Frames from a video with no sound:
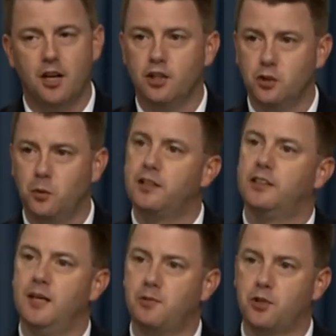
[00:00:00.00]
So what the
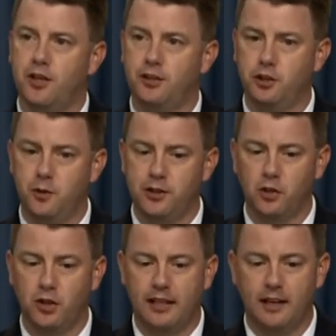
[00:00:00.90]
teams are going to do is
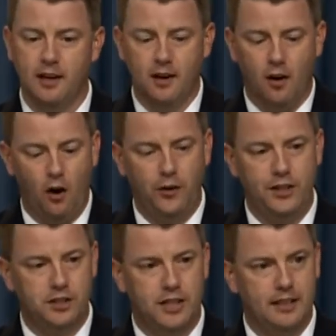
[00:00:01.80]
look at all
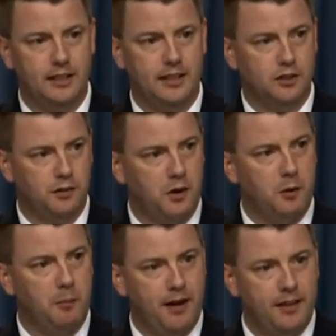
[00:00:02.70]
this data that is very
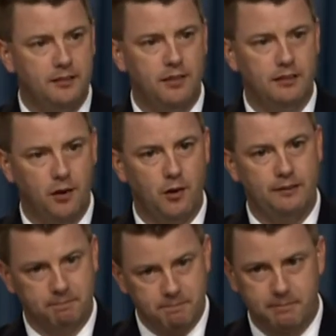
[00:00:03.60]
repetitive and
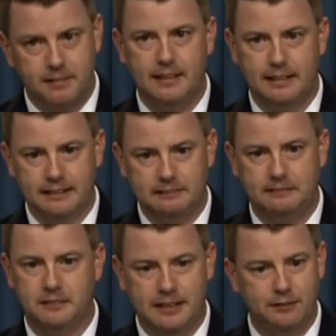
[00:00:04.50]
very
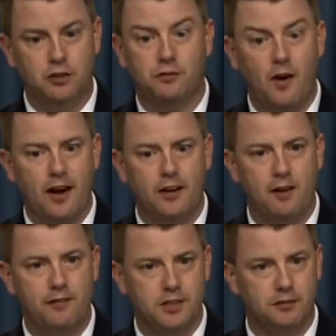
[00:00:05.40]
gives us very high
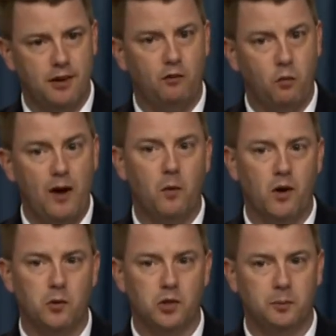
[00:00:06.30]
confidence the valve went where
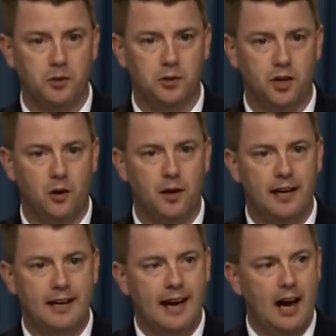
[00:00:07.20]
it was supposed to go.
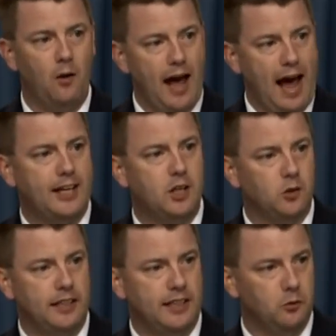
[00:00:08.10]
How
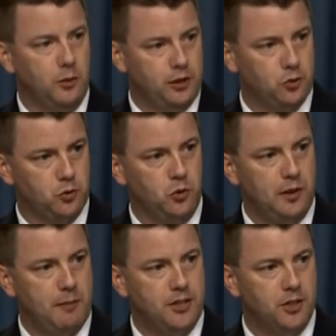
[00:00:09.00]
accurately can we truly
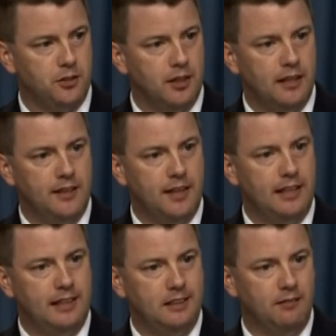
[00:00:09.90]
measure that
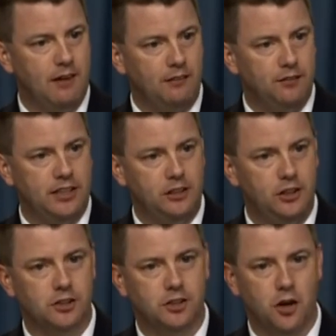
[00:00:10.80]
the valve didn't
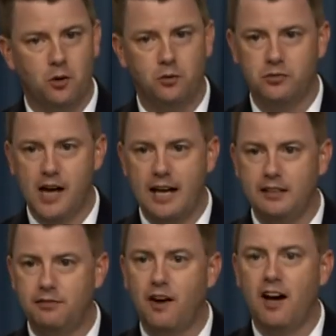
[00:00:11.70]
just go
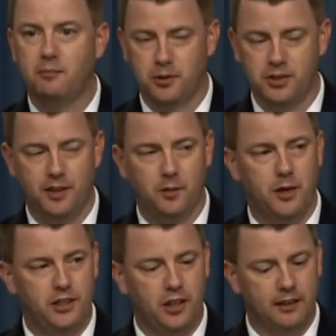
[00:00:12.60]
95% of the
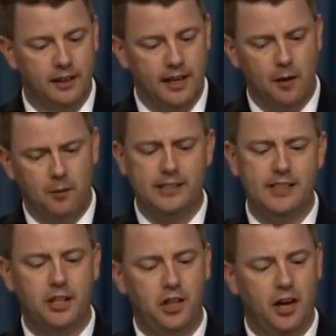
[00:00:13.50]
way shut? And when I
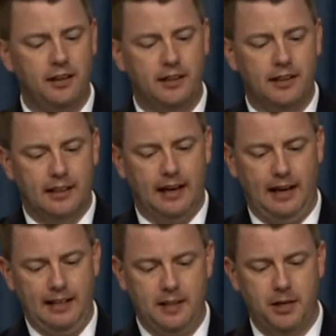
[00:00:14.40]
say shut,
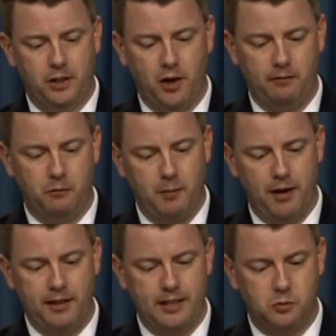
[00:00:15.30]
I need to make sure I
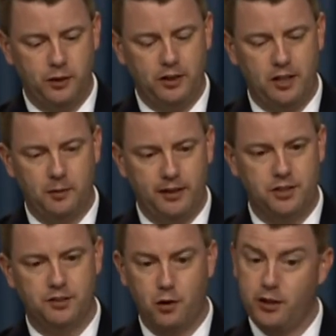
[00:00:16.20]
remind you guys, we talked about this
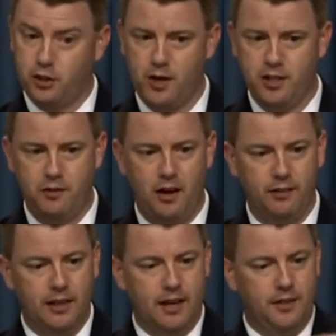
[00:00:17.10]
is a very strange valve.
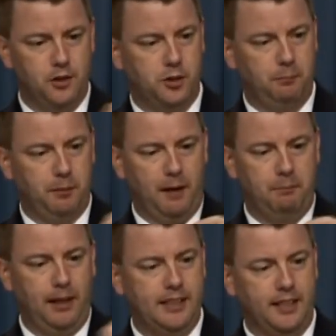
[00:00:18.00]
There's
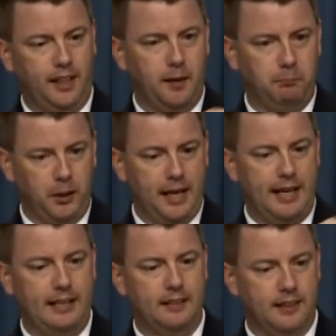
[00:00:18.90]
basically a
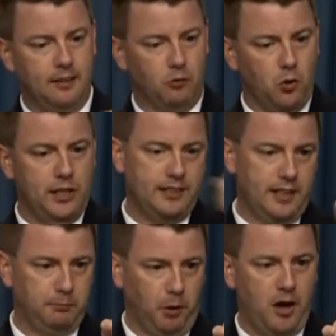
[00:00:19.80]
blade that rotates in
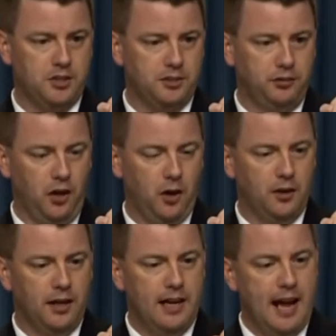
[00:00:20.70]
and blocks the flow,
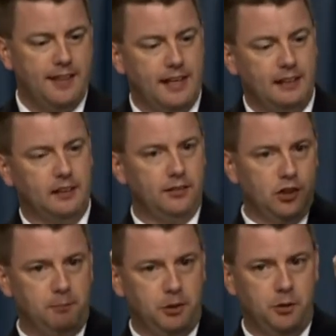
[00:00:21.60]
and then it lifts
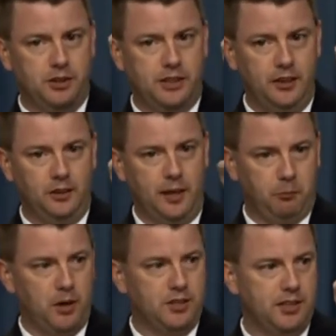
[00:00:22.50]
up to a seal and
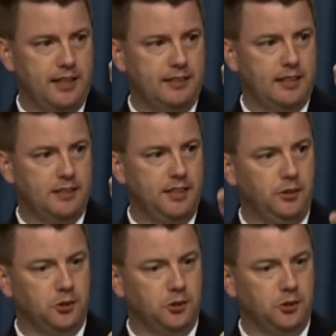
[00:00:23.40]
presses against that seal.